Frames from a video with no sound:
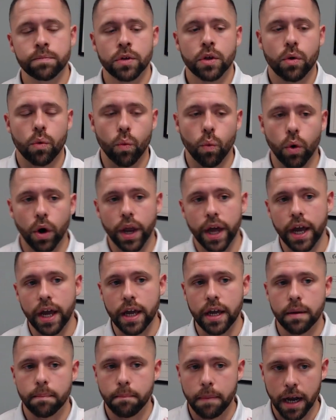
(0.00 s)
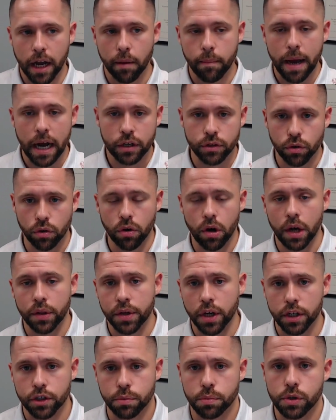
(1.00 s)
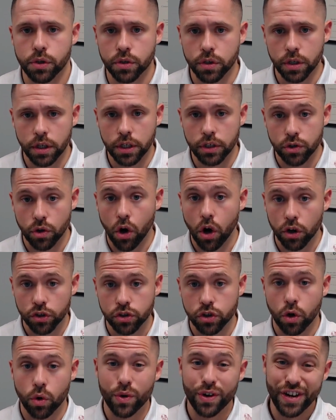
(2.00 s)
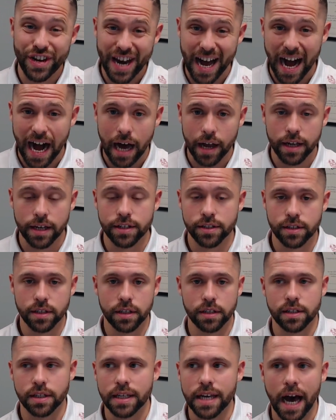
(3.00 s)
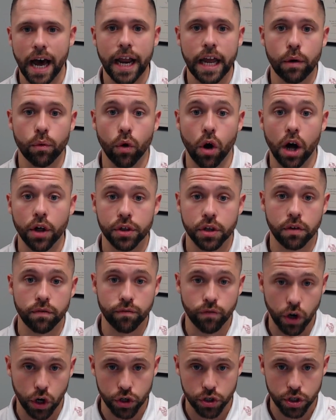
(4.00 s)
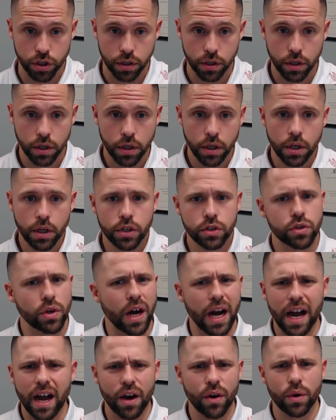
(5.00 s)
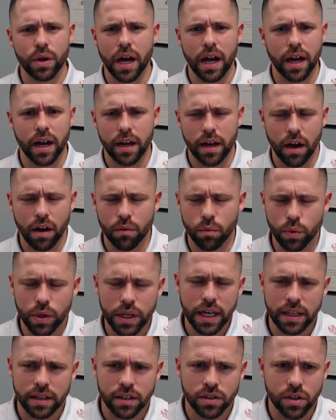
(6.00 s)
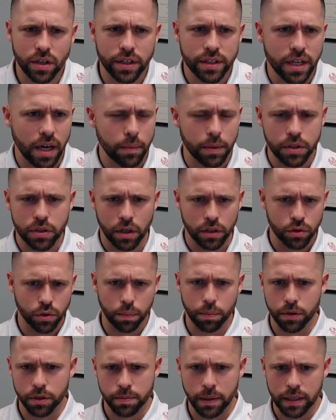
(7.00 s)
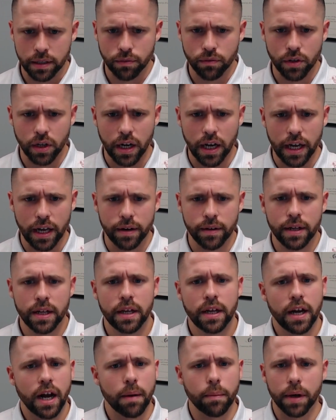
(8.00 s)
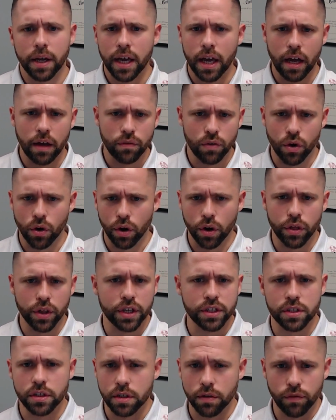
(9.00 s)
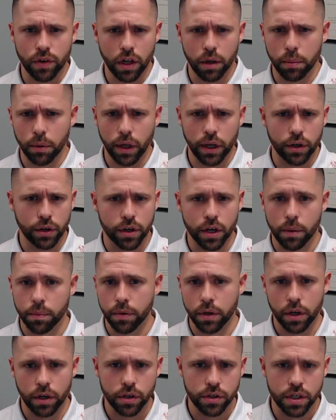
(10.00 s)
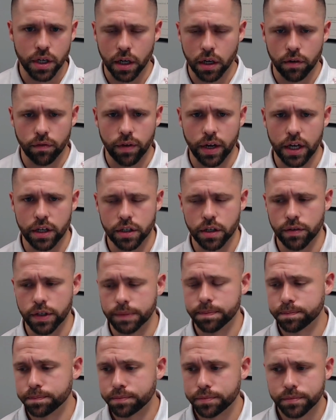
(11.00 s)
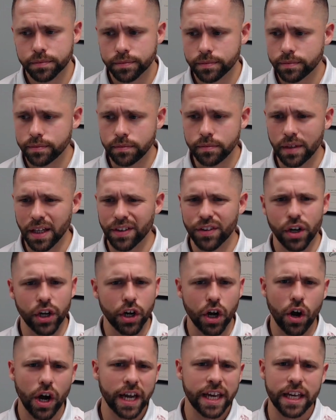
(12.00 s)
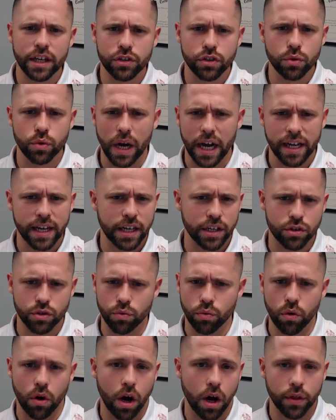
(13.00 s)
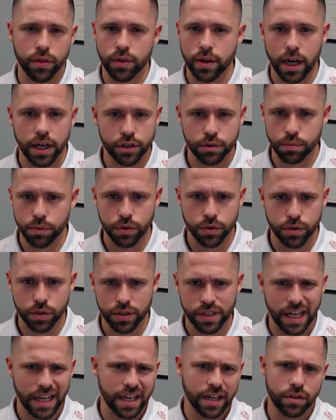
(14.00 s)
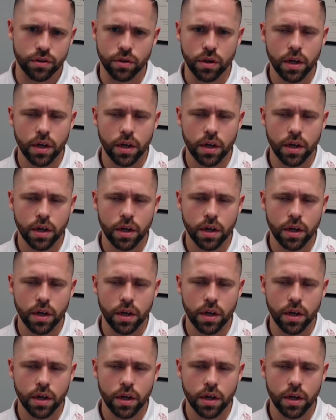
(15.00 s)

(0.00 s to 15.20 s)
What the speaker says: What a mega backdoor Roth contribution is also not, is it's not a Roth conversion. So we this all the time. I talk to a prospective client. I'm like, hey, have you heard of this? It's available at your company. Are you taking advantage of it? And they're like, oh, I can't do Roth contributions. I can't do.